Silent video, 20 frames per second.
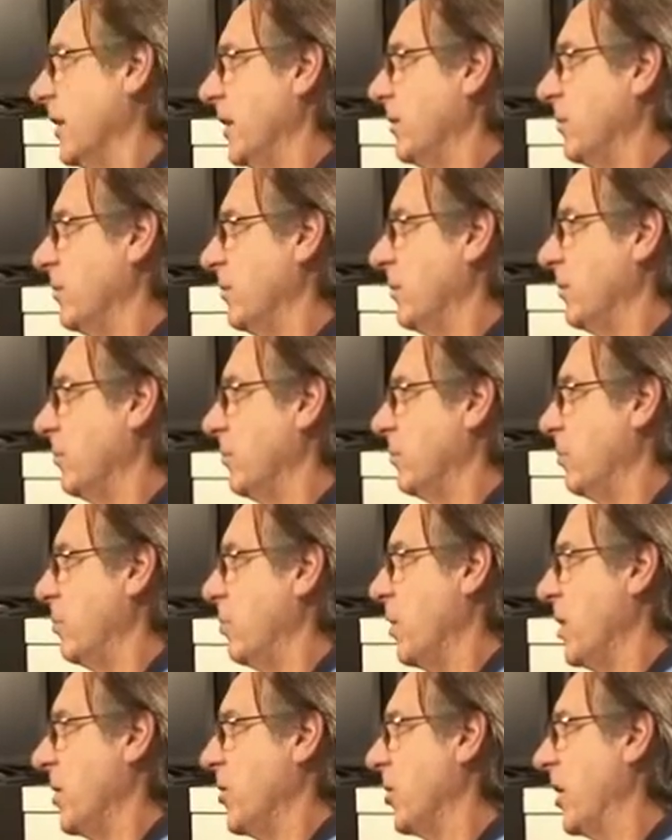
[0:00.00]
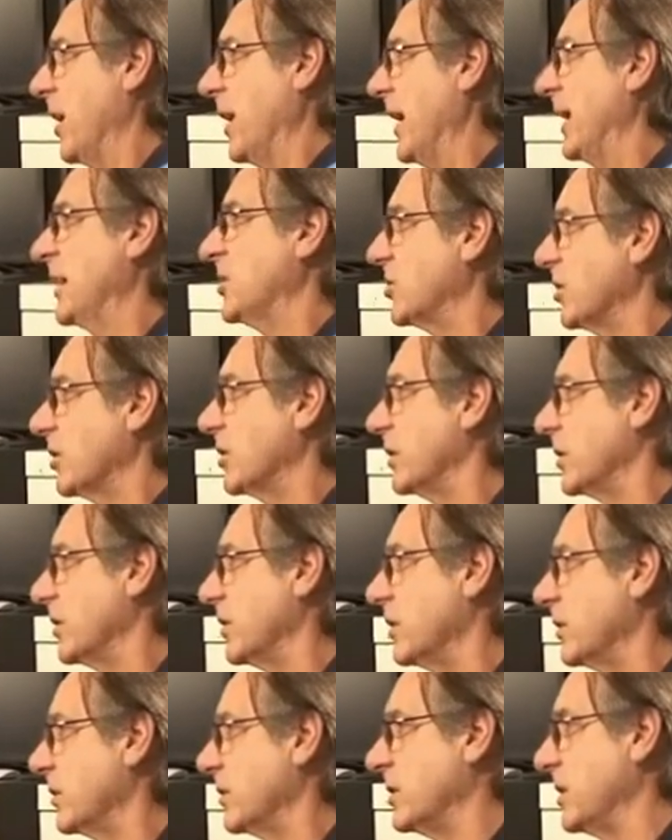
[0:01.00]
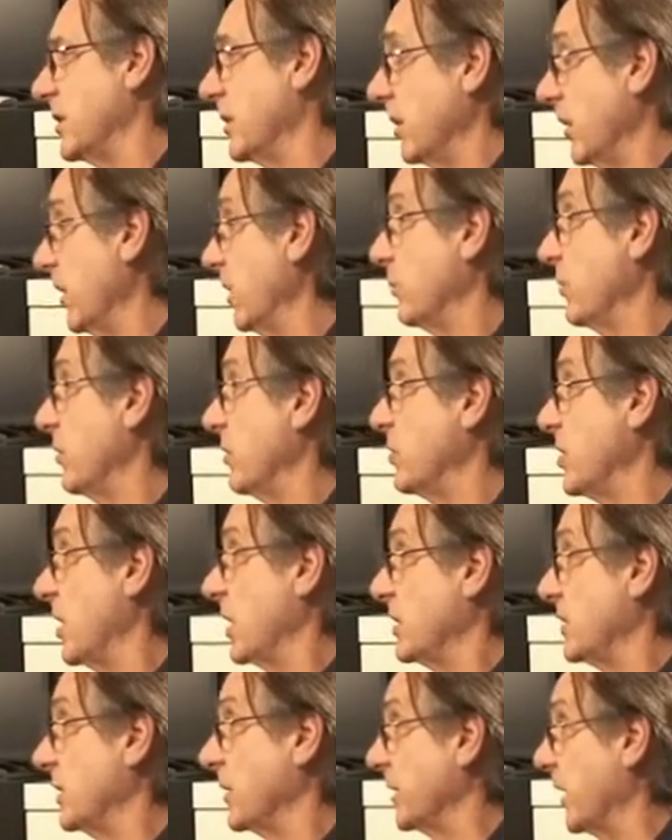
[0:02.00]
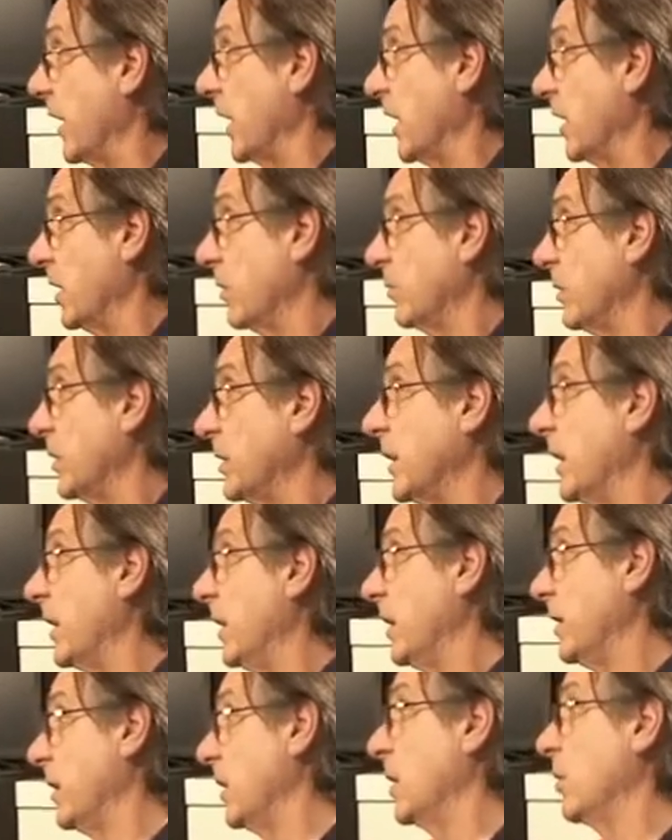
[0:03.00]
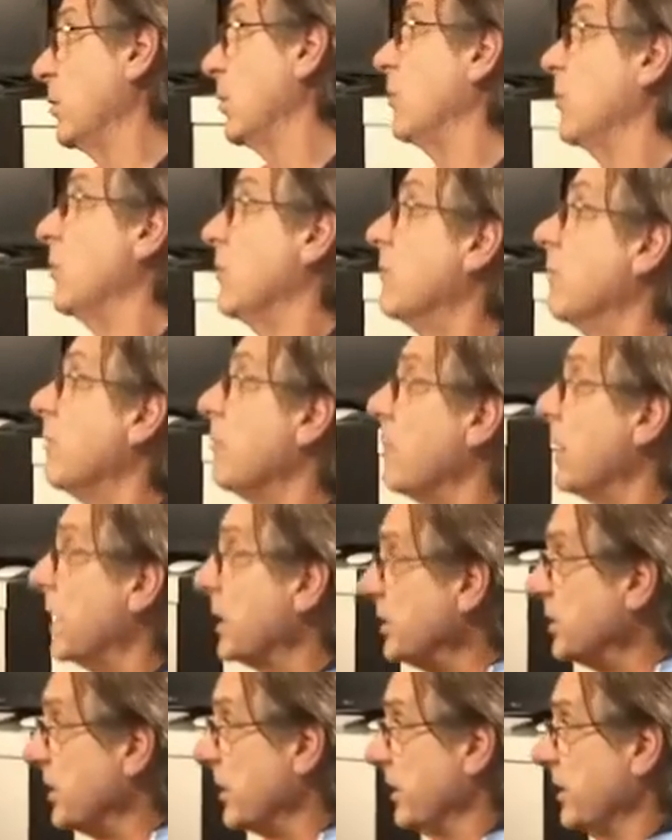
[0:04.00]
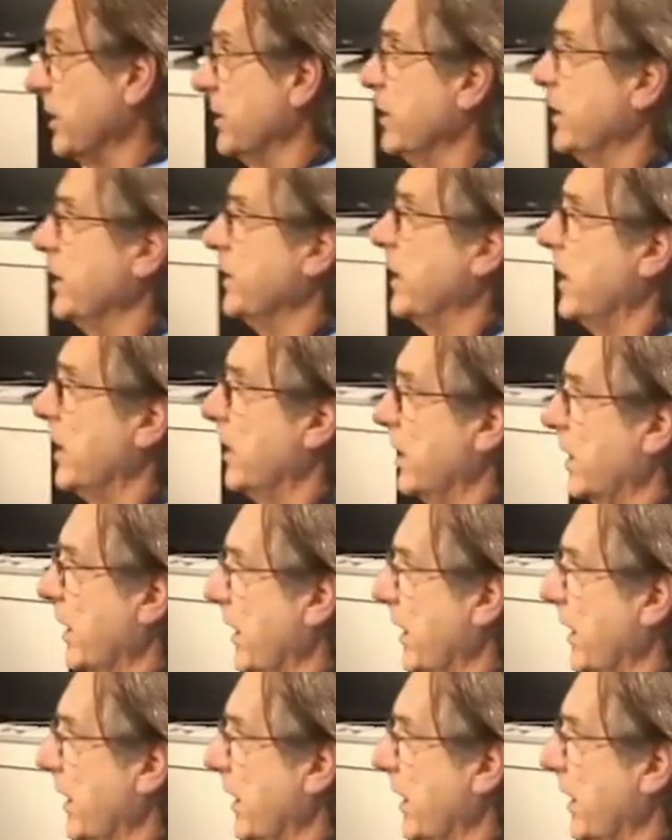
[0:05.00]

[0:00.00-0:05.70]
and we're not actually dealing with just the data, we're dealing with the information that the data